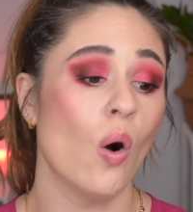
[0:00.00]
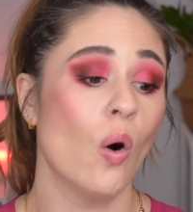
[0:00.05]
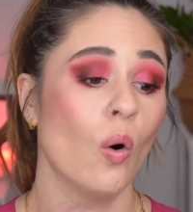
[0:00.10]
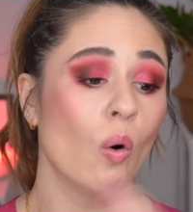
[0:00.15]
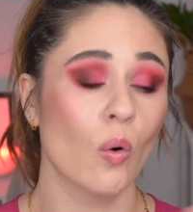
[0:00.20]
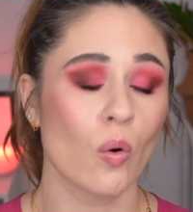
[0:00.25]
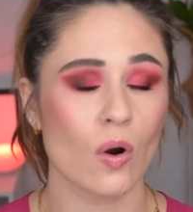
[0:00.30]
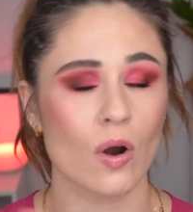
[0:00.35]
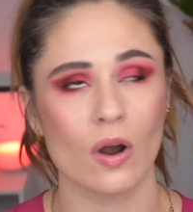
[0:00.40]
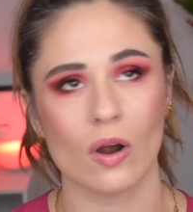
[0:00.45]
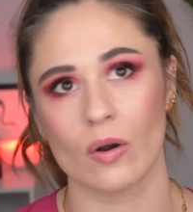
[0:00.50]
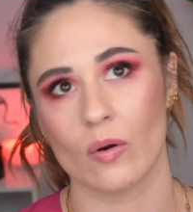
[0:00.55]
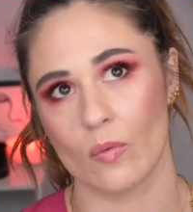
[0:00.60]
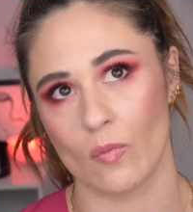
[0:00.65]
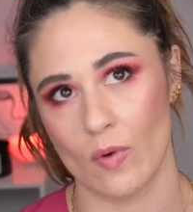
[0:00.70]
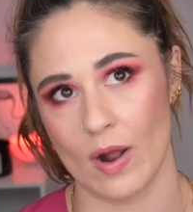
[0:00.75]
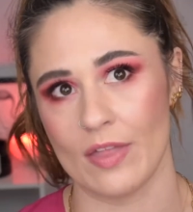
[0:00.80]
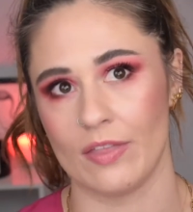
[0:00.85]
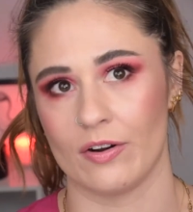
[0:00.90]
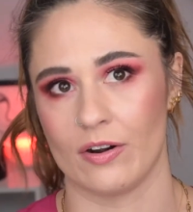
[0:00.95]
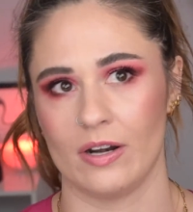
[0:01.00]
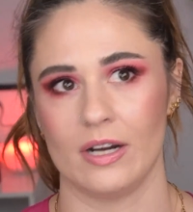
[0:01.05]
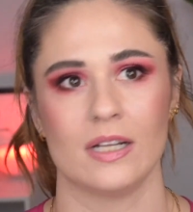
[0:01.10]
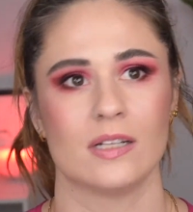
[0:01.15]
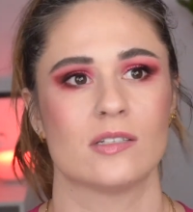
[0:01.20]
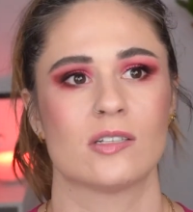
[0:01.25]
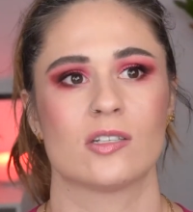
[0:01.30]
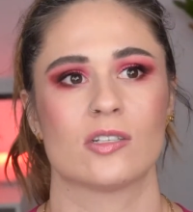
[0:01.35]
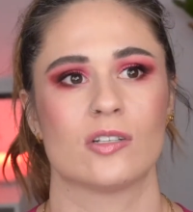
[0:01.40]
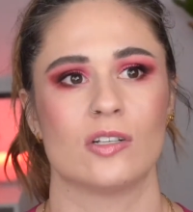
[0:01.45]
or whether
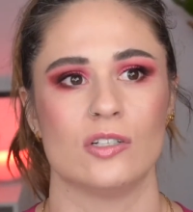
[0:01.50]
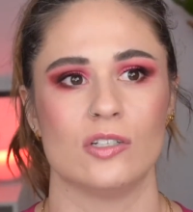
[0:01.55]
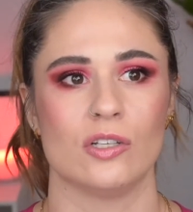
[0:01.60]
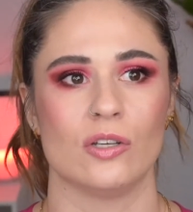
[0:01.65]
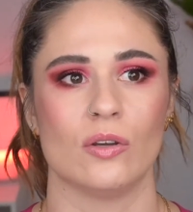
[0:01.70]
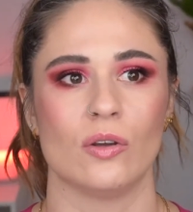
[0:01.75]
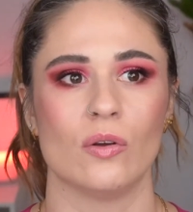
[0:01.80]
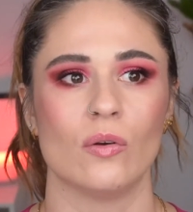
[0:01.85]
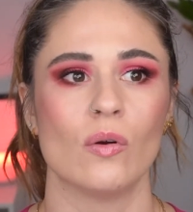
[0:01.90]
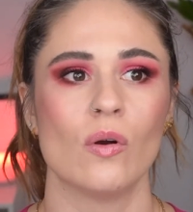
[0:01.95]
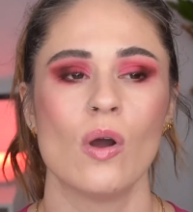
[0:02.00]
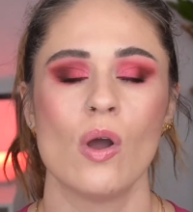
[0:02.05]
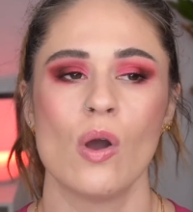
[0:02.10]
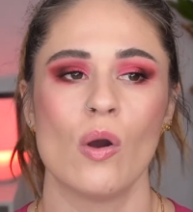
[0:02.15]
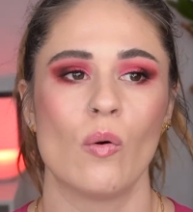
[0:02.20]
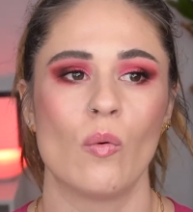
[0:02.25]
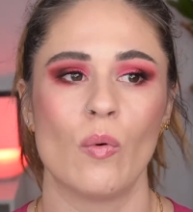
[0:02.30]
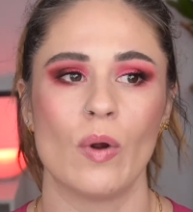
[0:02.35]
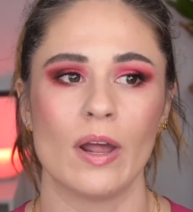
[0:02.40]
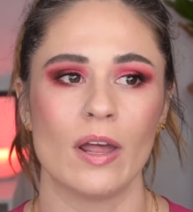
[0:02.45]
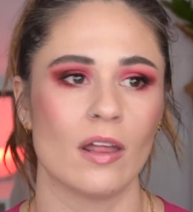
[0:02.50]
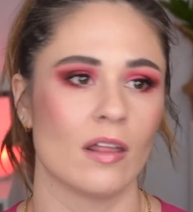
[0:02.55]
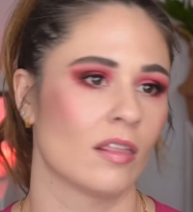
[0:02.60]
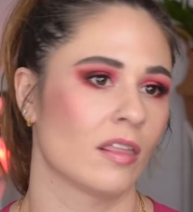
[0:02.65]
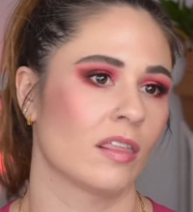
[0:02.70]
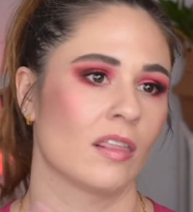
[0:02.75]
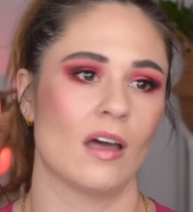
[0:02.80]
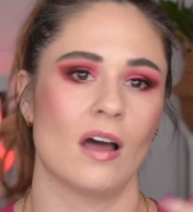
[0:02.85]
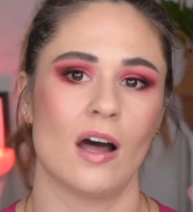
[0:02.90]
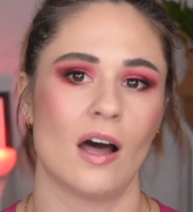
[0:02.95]
it's to do
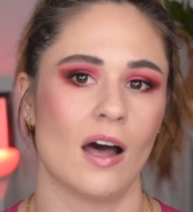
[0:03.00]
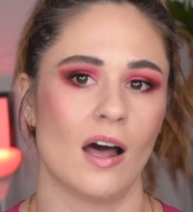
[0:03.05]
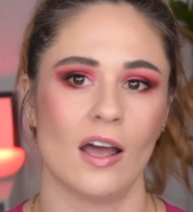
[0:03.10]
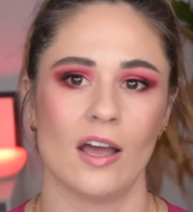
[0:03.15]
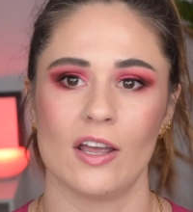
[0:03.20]
with uh,